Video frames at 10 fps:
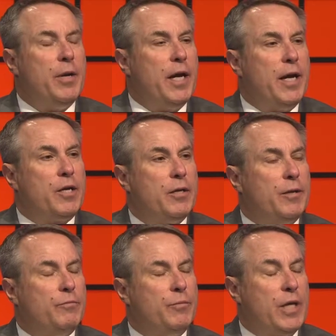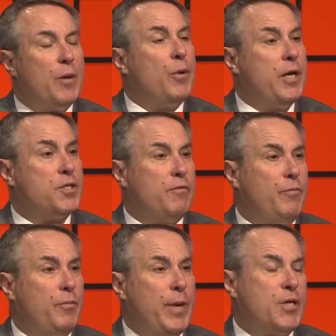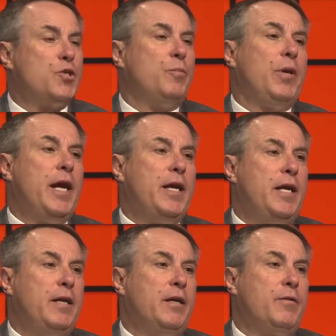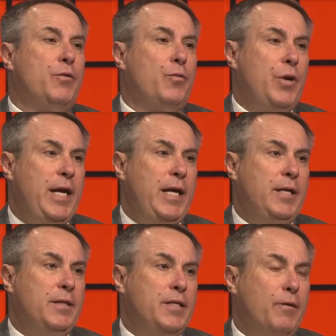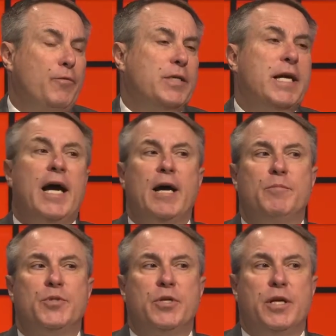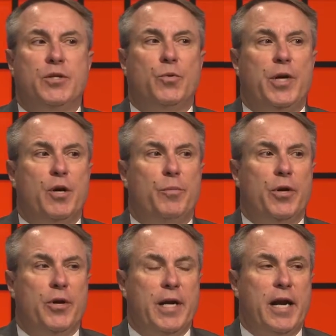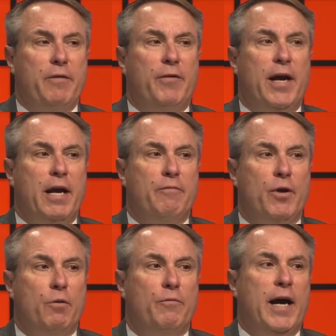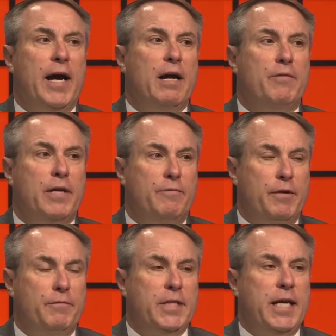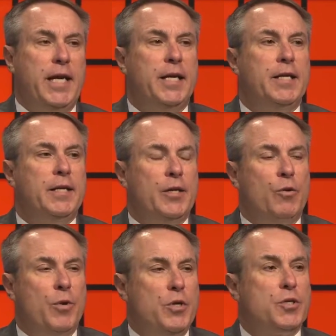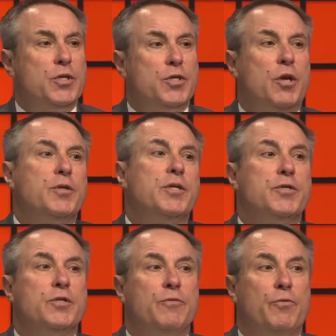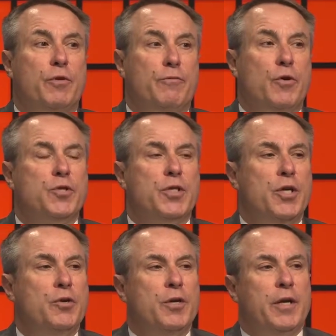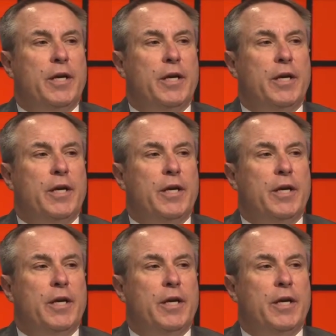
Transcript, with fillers: uh, comprehensive master planning three different times in a twenty-year period, ninety-five, oh five, and fifteen. We use consultants for the first two.